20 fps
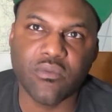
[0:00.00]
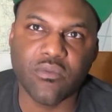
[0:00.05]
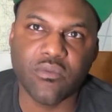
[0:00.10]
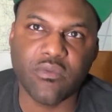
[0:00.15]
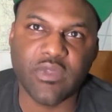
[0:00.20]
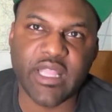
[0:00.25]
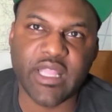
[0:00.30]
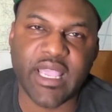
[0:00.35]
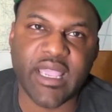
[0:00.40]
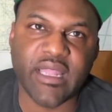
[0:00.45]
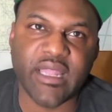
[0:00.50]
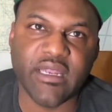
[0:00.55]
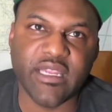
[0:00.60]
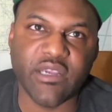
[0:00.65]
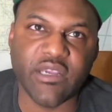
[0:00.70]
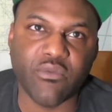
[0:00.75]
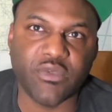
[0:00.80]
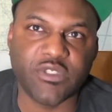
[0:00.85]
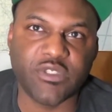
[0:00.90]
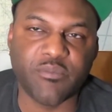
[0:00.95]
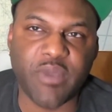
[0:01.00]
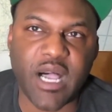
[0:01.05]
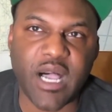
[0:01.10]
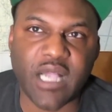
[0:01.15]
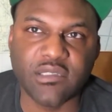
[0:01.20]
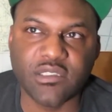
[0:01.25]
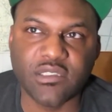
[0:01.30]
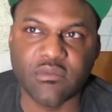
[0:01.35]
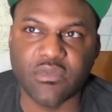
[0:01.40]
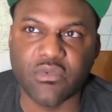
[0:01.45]
that it was
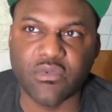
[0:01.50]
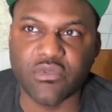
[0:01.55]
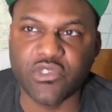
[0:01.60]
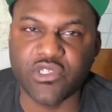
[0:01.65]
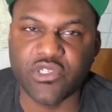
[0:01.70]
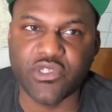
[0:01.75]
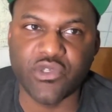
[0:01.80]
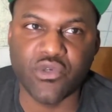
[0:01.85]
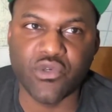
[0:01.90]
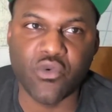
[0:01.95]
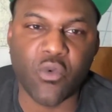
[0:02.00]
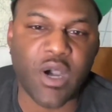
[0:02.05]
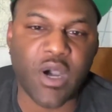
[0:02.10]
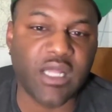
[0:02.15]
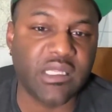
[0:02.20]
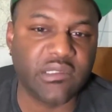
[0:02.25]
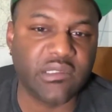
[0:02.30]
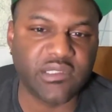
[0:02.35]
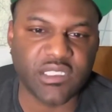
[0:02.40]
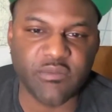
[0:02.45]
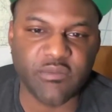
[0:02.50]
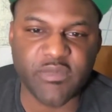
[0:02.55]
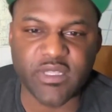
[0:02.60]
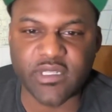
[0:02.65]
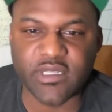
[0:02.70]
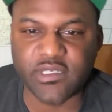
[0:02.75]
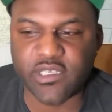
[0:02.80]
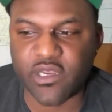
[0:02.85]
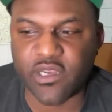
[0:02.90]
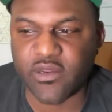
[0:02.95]
possible to do while I was in the
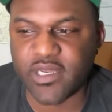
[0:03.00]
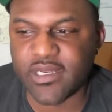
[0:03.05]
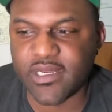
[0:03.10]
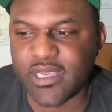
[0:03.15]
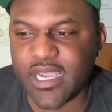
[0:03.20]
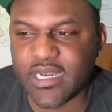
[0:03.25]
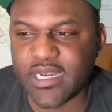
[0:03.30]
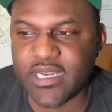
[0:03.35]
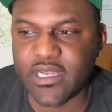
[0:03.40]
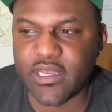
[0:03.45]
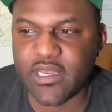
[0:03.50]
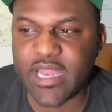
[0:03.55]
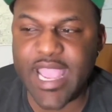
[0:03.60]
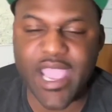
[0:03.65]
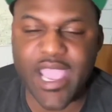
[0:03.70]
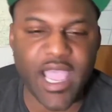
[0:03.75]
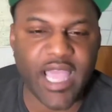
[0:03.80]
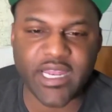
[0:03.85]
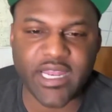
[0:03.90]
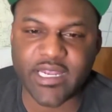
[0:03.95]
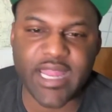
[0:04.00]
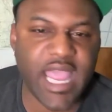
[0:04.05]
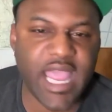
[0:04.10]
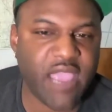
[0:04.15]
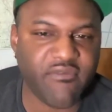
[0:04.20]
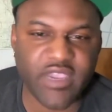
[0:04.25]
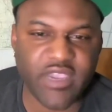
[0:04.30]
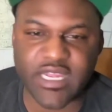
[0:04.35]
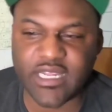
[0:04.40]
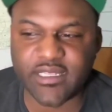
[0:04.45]
military. I didn't
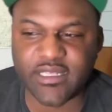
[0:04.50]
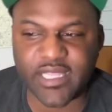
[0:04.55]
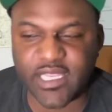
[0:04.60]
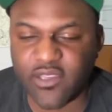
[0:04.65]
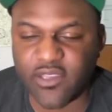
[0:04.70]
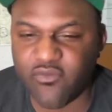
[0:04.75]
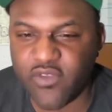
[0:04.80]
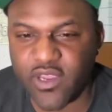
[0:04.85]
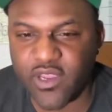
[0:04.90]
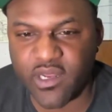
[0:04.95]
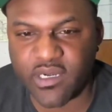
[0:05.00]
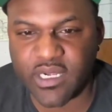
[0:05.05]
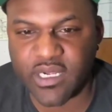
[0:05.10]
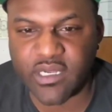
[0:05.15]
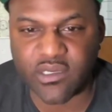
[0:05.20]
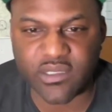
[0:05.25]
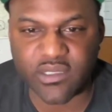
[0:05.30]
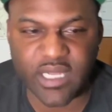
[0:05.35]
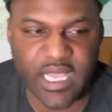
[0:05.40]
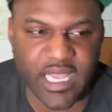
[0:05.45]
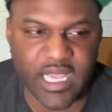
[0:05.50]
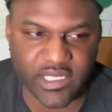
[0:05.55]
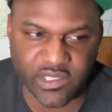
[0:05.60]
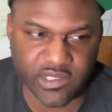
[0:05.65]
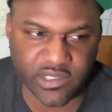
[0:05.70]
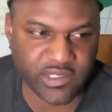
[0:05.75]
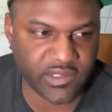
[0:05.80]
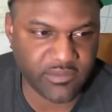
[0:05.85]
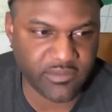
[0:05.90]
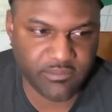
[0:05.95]
have anything figured out. I
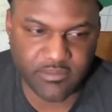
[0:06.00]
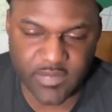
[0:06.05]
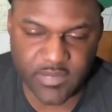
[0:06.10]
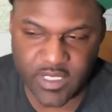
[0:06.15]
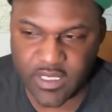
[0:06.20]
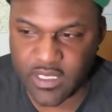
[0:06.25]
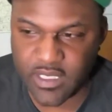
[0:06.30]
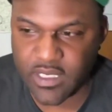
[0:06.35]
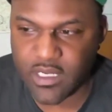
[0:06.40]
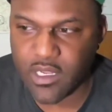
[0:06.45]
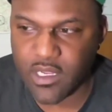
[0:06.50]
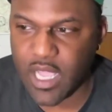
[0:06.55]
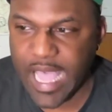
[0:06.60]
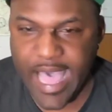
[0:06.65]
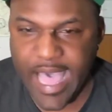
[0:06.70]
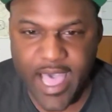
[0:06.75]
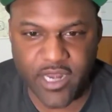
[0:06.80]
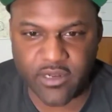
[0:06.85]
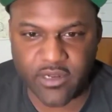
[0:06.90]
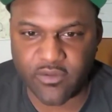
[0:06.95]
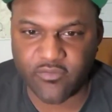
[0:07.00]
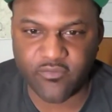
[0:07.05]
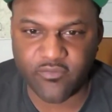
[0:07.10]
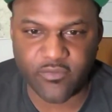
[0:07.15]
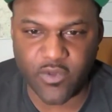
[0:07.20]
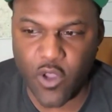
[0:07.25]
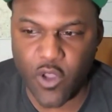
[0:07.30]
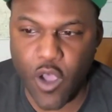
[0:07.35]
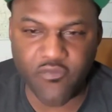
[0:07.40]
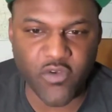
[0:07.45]
just out of
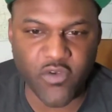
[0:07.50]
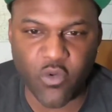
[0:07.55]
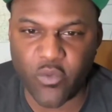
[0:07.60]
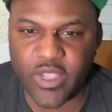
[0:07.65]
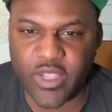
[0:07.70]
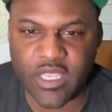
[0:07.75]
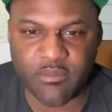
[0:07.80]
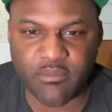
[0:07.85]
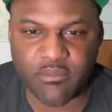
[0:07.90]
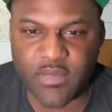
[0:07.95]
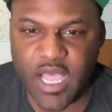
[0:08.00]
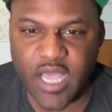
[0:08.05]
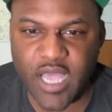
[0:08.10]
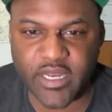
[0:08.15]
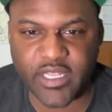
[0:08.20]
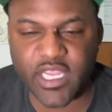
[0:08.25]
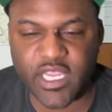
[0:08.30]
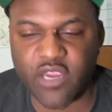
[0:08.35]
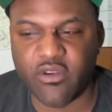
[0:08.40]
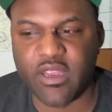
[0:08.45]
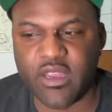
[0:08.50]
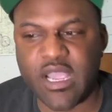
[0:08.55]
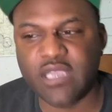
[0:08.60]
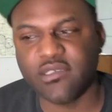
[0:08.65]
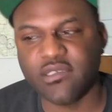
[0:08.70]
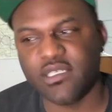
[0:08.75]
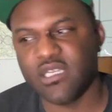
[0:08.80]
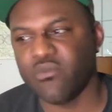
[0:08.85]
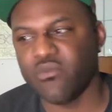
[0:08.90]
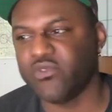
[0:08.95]
off a whim, out of
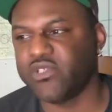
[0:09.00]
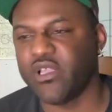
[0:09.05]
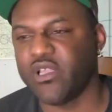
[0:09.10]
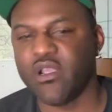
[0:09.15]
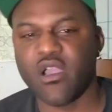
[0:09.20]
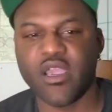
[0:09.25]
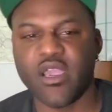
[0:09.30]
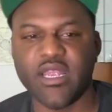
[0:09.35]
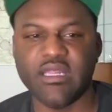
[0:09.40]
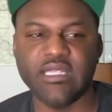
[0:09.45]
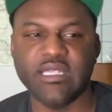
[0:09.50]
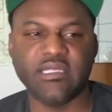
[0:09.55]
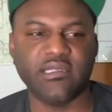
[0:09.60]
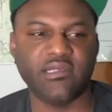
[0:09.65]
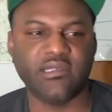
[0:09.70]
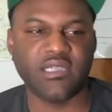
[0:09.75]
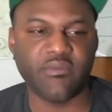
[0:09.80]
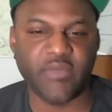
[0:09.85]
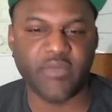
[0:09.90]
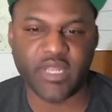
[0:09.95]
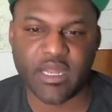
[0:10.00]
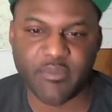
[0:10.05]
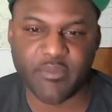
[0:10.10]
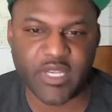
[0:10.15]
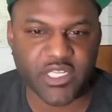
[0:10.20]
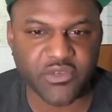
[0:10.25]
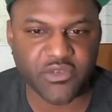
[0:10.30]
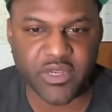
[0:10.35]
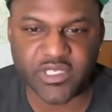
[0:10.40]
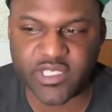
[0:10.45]
curiosity, was like, all right, this is something that I'm
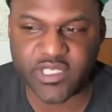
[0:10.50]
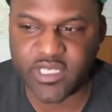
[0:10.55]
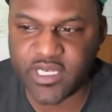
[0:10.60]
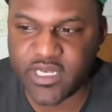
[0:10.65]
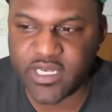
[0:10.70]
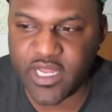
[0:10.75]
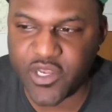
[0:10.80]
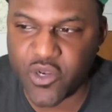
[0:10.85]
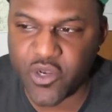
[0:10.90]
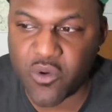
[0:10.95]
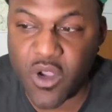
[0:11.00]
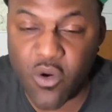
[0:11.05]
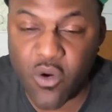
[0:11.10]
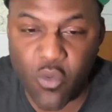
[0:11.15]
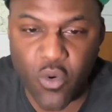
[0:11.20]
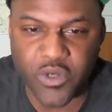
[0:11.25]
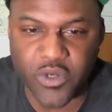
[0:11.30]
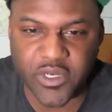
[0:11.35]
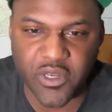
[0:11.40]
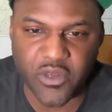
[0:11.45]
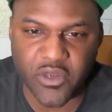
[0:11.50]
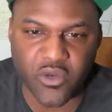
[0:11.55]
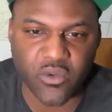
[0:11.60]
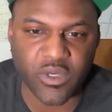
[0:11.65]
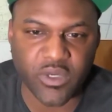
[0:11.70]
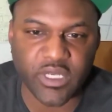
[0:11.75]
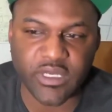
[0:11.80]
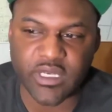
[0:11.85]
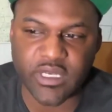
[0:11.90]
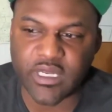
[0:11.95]
interested in. I know I want to do it.